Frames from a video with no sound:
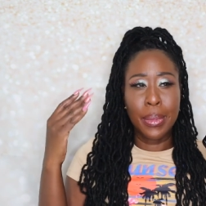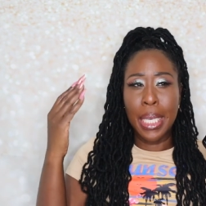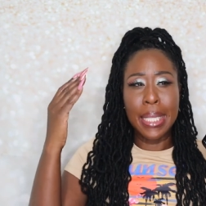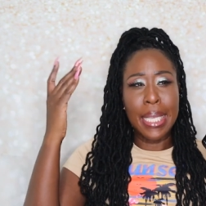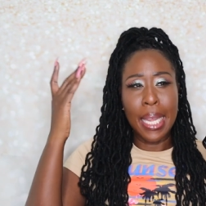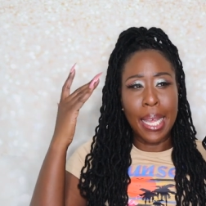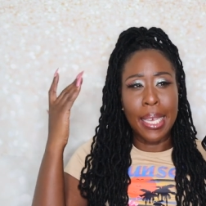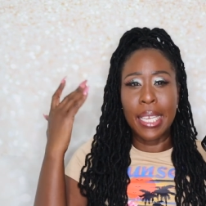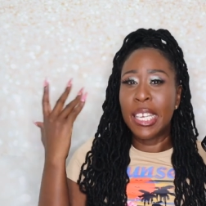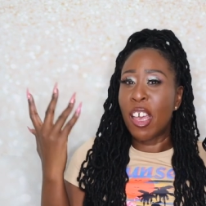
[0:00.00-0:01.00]
it's not
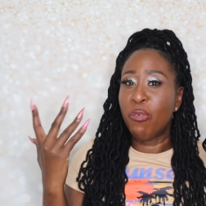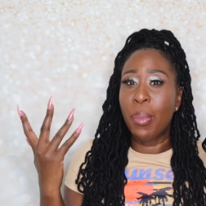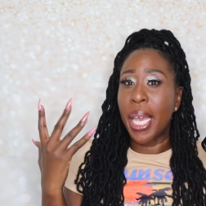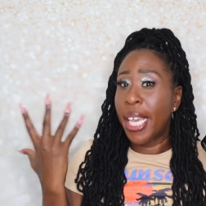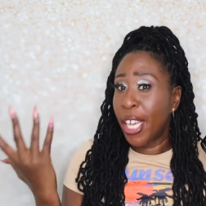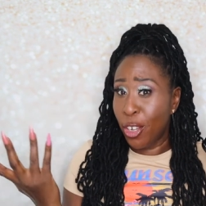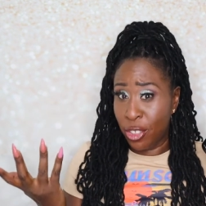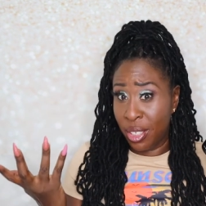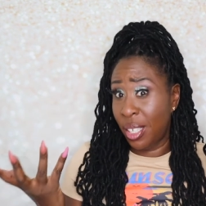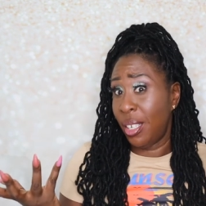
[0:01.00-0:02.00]
like it left my hair
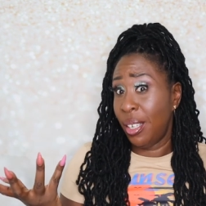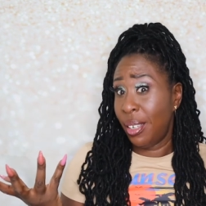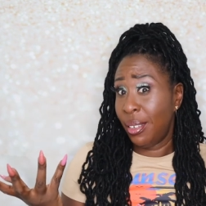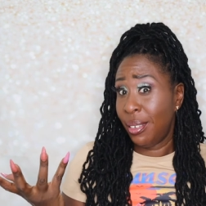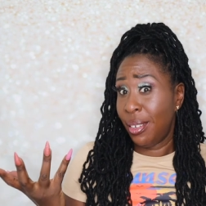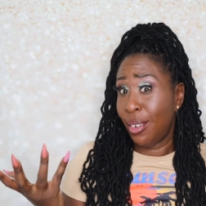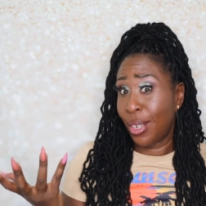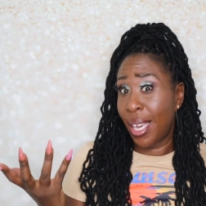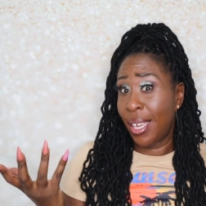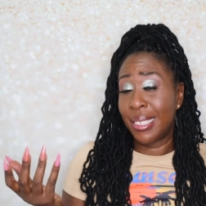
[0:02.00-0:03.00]
sticky.
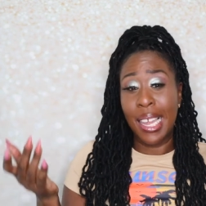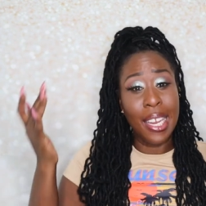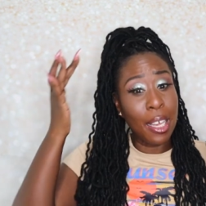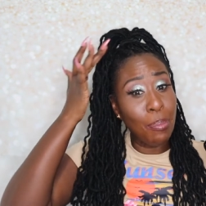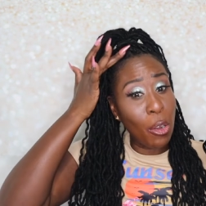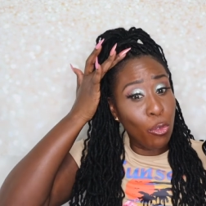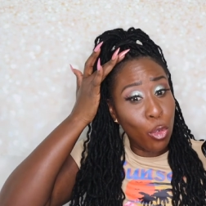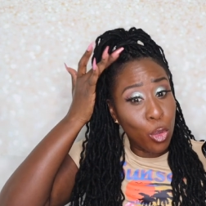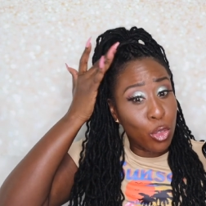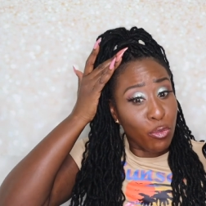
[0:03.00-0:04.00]
Okay, it's not like my
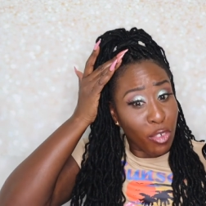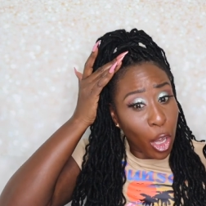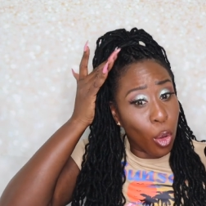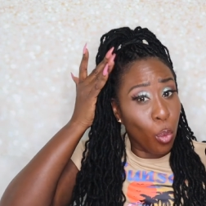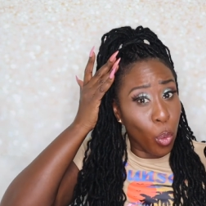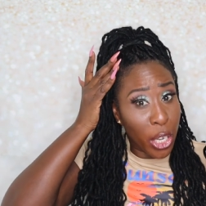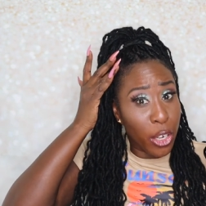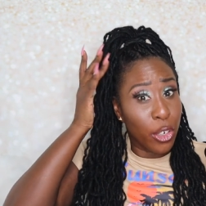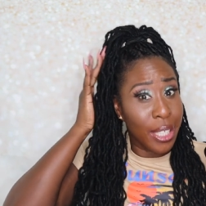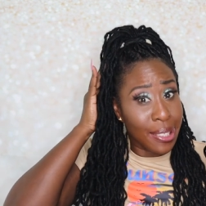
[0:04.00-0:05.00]
roots felt
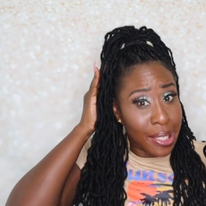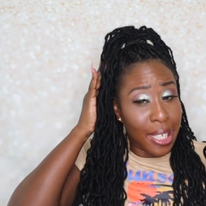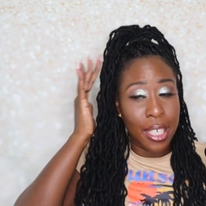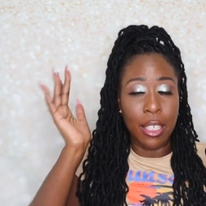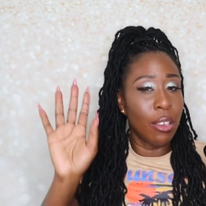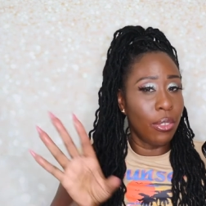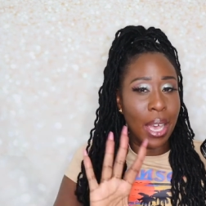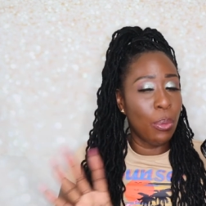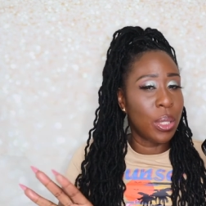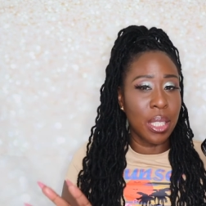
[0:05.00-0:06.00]
weird and sticky. No,
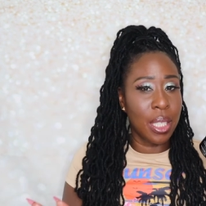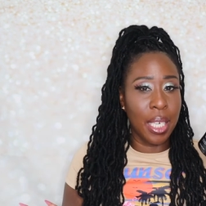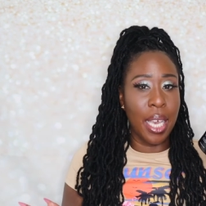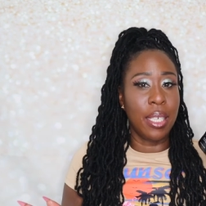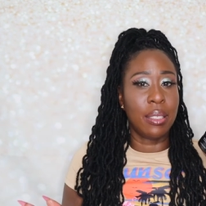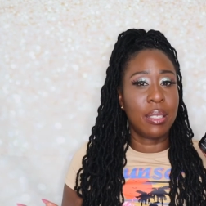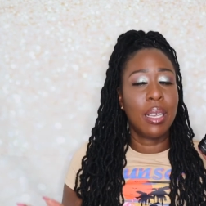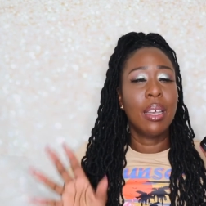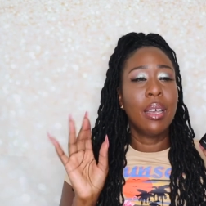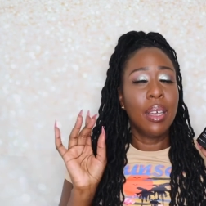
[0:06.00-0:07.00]
that wasn't the case.
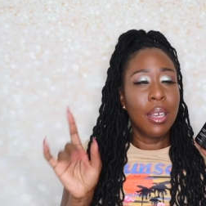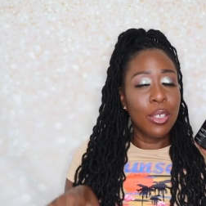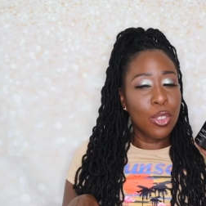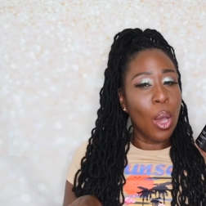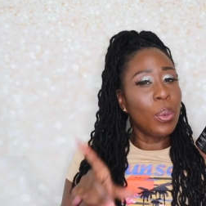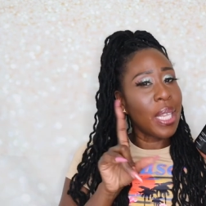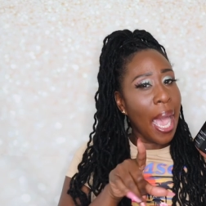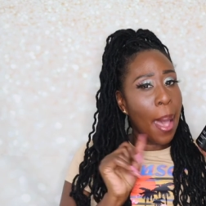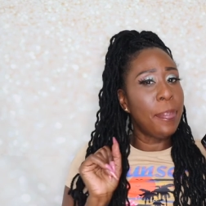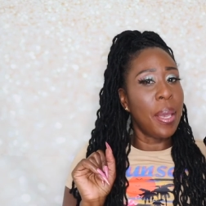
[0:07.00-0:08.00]
So I was
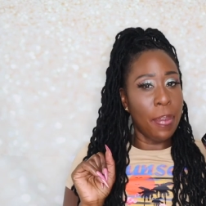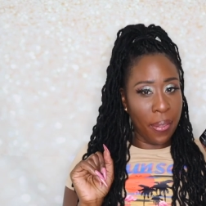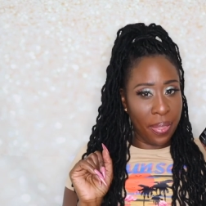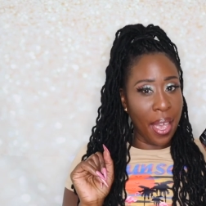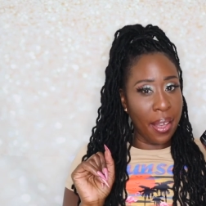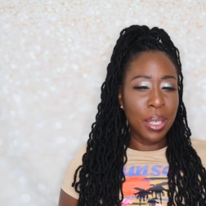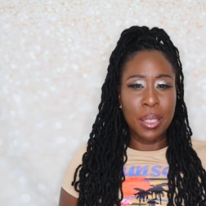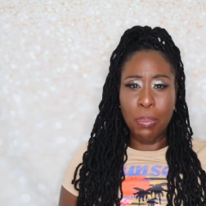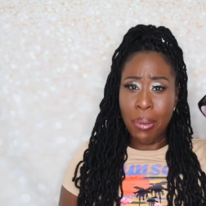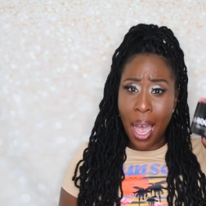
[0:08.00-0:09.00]
happy about that. But
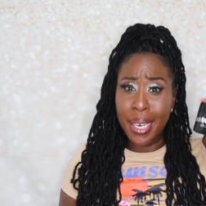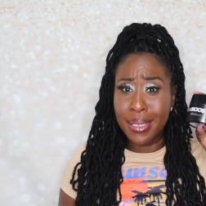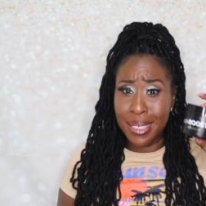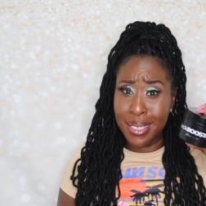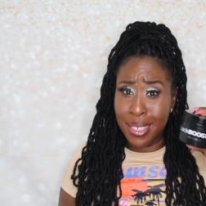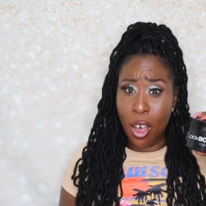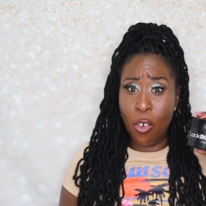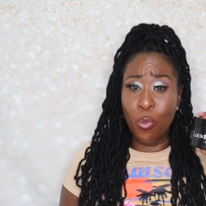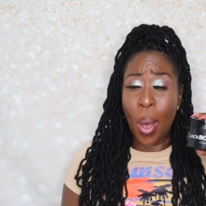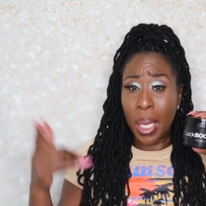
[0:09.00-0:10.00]
the product
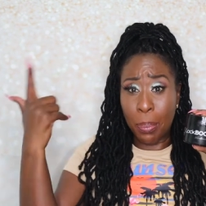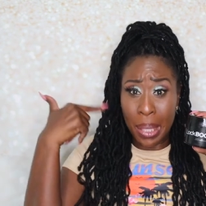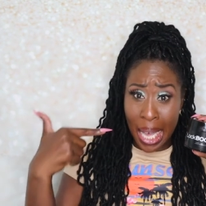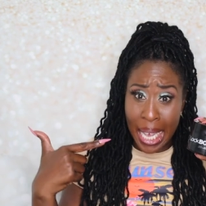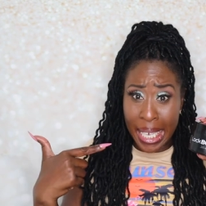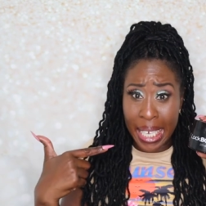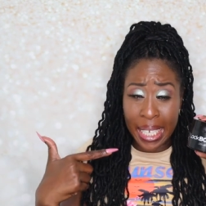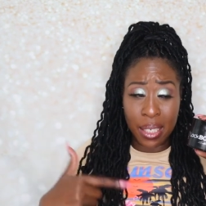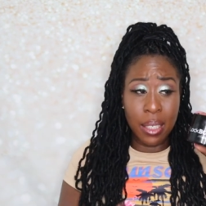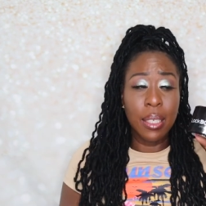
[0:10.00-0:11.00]
itself, while applying
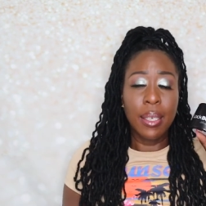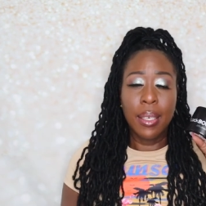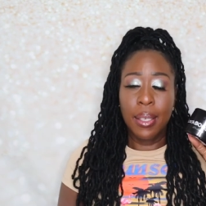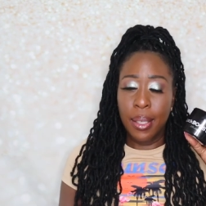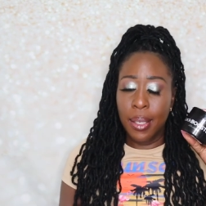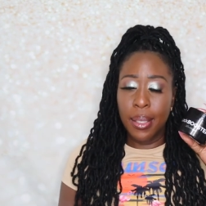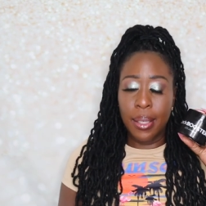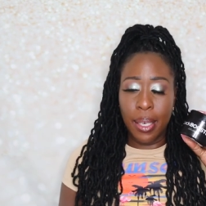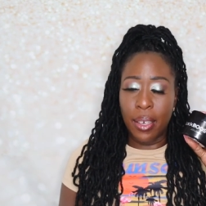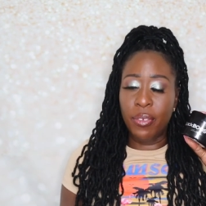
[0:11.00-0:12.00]
it,
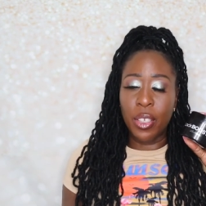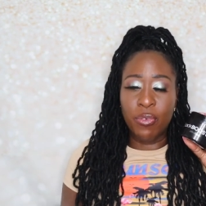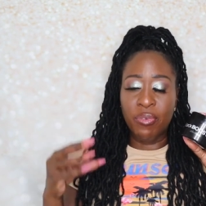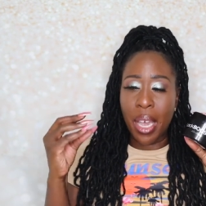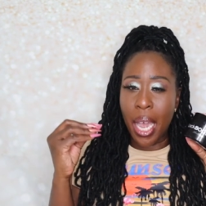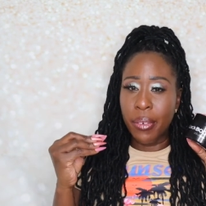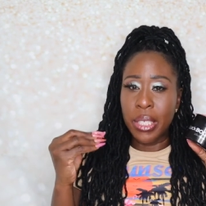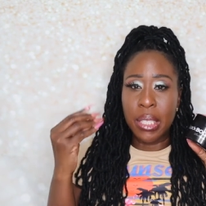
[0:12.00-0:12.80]
yeah, it felt very